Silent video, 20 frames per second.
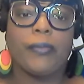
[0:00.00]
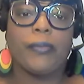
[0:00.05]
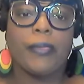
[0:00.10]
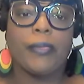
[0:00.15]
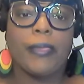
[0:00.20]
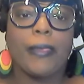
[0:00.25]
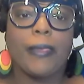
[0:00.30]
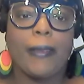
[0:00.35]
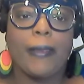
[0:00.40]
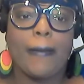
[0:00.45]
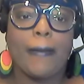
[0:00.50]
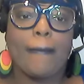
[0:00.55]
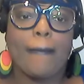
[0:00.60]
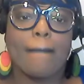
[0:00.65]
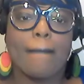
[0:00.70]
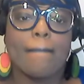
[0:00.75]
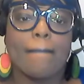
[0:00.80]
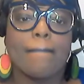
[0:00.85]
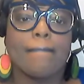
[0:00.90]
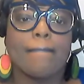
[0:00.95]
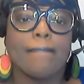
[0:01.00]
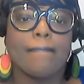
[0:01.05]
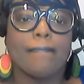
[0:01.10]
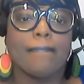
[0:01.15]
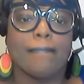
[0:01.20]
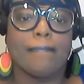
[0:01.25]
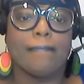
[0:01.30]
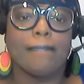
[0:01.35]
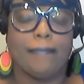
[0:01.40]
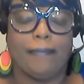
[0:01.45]

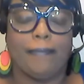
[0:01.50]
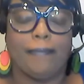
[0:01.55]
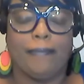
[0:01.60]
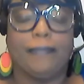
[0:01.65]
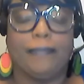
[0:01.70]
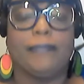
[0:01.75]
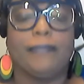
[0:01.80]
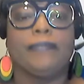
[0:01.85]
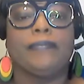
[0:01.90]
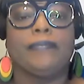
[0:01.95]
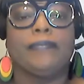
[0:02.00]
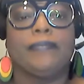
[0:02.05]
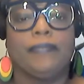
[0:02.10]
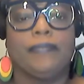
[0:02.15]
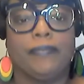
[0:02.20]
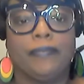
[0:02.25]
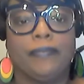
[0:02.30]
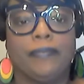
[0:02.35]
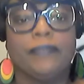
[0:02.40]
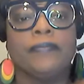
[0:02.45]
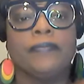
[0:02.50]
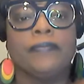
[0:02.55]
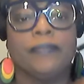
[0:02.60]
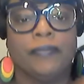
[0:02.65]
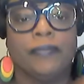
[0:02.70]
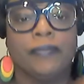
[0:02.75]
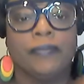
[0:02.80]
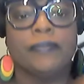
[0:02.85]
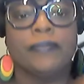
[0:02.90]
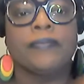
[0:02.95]

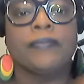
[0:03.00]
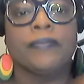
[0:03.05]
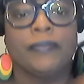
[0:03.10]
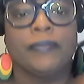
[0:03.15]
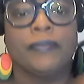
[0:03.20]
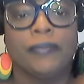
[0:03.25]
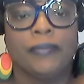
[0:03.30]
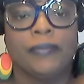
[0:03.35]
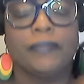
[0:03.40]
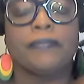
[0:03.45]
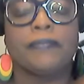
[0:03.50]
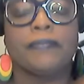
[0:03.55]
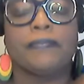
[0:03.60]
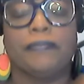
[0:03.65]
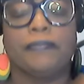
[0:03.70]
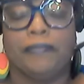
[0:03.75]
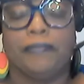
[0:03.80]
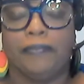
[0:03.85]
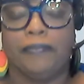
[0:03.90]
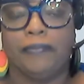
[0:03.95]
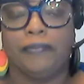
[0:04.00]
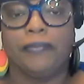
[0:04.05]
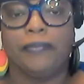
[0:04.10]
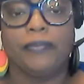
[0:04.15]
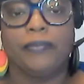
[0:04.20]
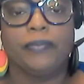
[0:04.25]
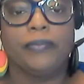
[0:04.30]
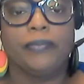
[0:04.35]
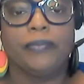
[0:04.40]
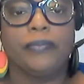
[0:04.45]

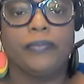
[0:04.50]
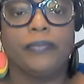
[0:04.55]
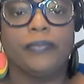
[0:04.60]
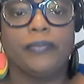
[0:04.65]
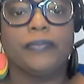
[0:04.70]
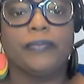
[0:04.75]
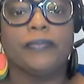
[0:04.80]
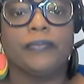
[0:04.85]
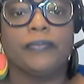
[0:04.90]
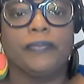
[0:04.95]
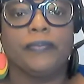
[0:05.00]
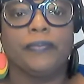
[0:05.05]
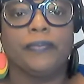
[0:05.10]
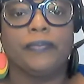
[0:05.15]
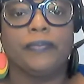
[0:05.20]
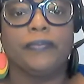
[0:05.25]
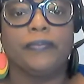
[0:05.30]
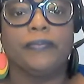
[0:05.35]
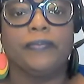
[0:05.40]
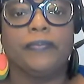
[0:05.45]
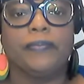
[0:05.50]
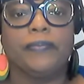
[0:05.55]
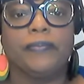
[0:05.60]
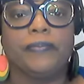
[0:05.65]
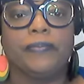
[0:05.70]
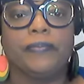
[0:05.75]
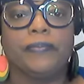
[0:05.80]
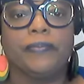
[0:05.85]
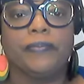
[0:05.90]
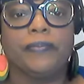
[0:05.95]

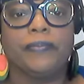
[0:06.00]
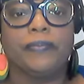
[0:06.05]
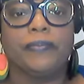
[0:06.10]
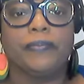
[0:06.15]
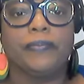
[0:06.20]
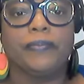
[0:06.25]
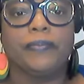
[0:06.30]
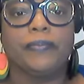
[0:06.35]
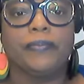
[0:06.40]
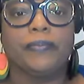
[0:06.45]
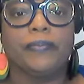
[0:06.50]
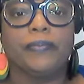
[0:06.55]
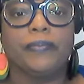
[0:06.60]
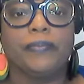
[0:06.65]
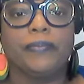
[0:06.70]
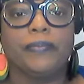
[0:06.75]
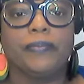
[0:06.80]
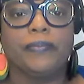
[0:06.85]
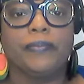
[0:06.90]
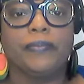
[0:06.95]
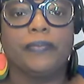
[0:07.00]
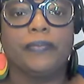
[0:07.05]
(not speaking)